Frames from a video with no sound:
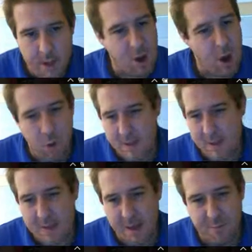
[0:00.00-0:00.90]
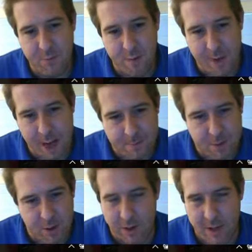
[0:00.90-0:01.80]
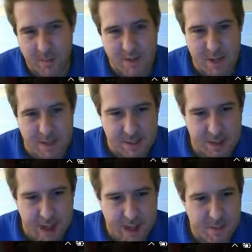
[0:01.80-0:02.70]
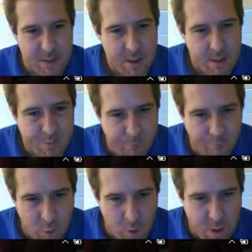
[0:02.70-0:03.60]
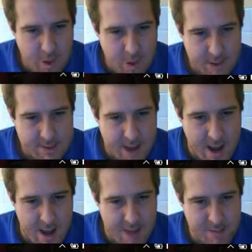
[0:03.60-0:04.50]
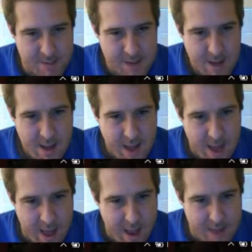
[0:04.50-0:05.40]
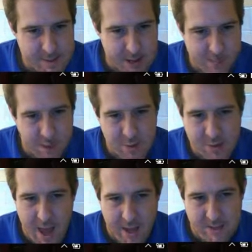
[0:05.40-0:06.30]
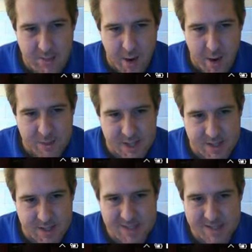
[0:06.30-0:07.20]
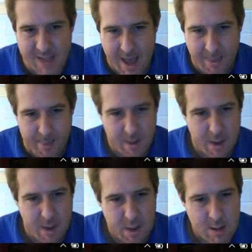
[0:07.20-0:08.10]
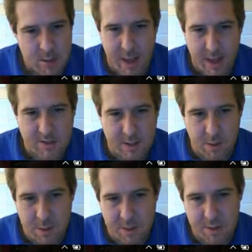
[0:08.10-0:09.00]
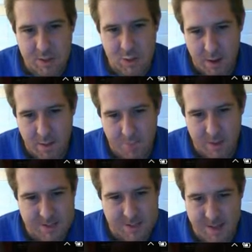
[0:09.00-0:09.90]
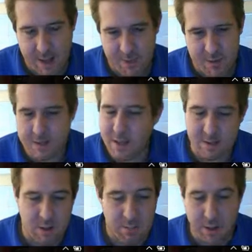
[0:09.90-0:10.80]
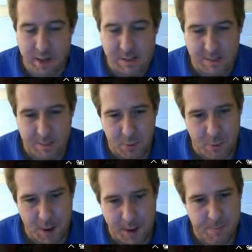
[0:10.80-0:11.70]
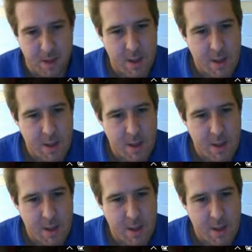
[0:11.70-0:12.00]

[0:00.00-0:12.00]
It's always the same format. You're going to hear me say this a lot. 4 times x. I'm going to use x to represent the step. So x could be the 25th step in this case. It could be any step you want.